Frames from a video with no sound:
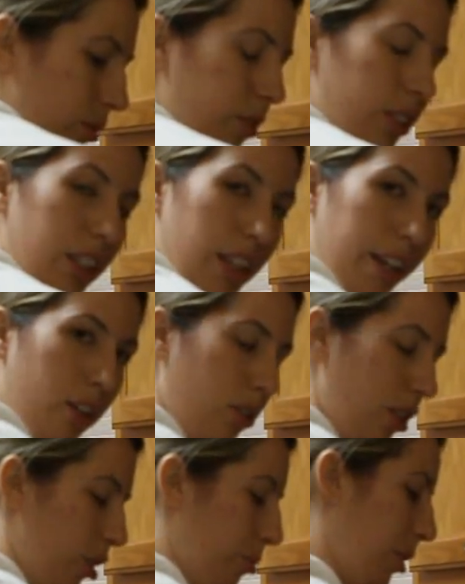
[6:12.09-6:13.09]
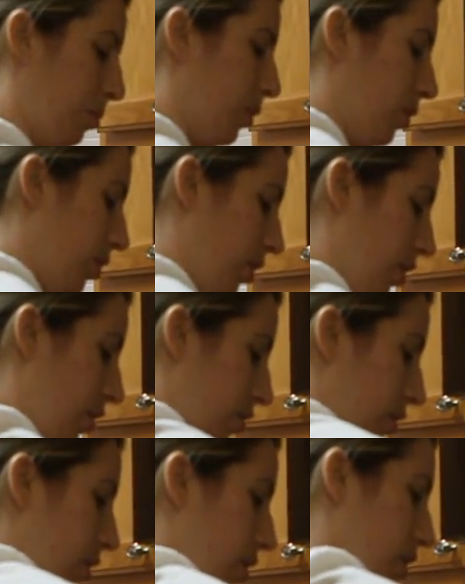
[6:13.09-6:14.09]
Don't really like a whole lot of pepper
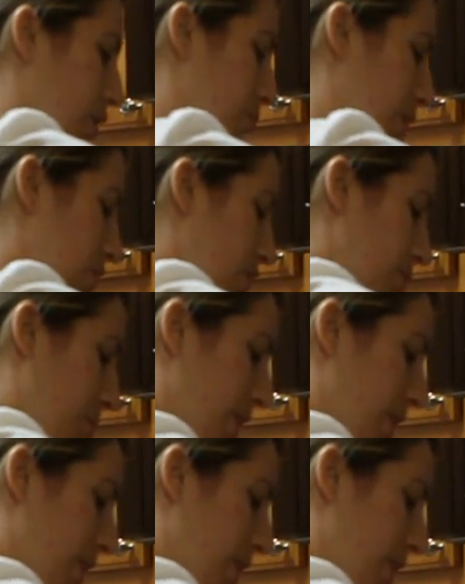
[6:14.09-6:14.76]
in my cheese